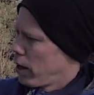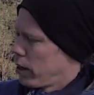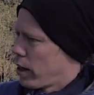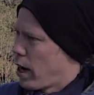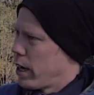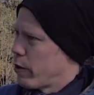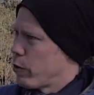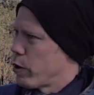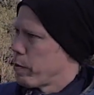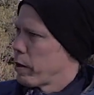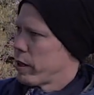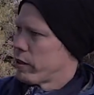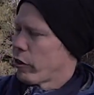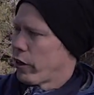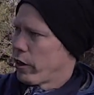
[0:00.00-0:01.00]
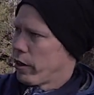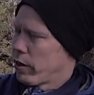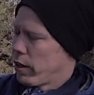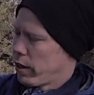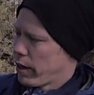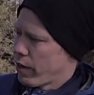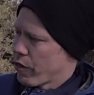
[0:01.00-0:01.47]
line will be
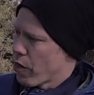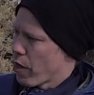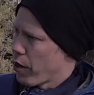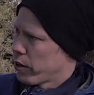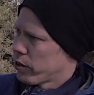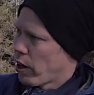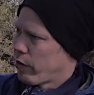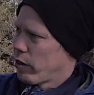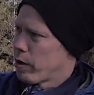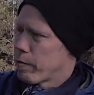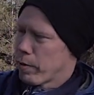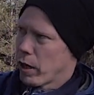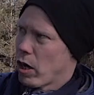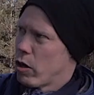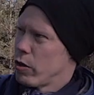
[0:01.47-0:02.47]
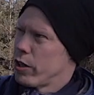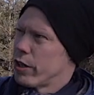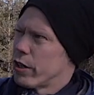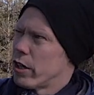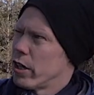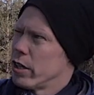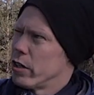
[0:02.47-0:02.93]
then traveling below
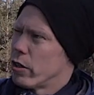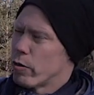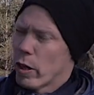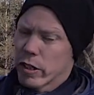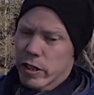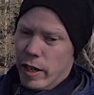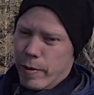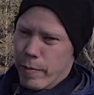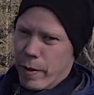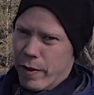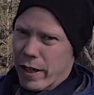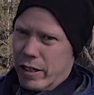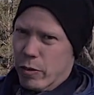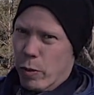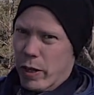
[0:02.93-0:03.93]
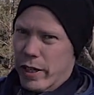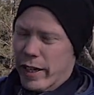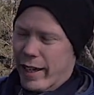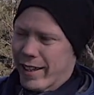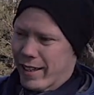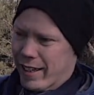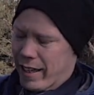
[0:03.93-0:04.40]
your rod tip, and that's where you
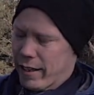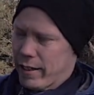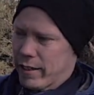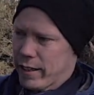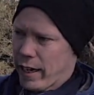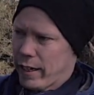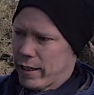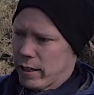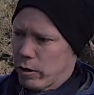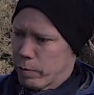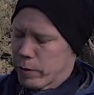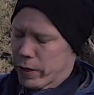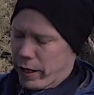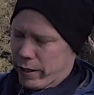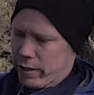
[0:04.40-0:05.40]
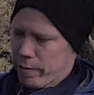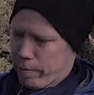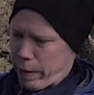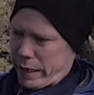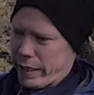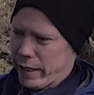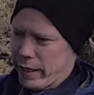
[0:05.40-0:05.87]
get these tailing loops. That's
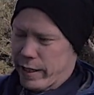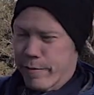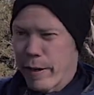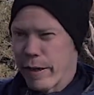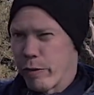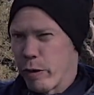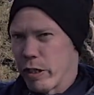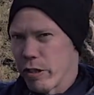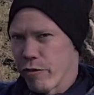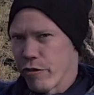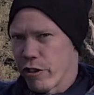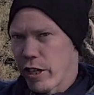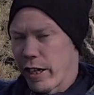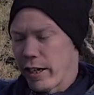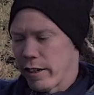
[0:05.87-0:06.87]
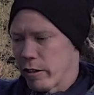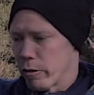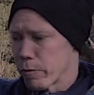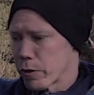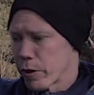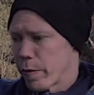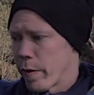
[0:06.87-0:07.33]
basically the main reason for tailing
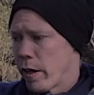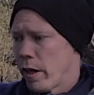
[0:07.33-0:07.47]
loops.